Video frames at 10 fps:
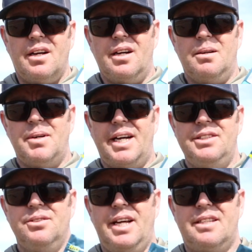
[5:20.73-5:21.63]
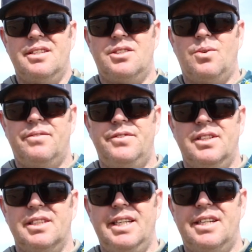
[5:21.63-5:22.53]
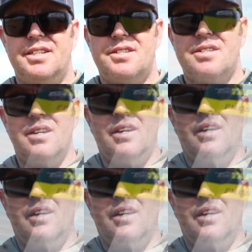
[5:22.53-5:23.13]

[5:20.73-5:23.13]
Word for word: I do like the 12-foot leaders.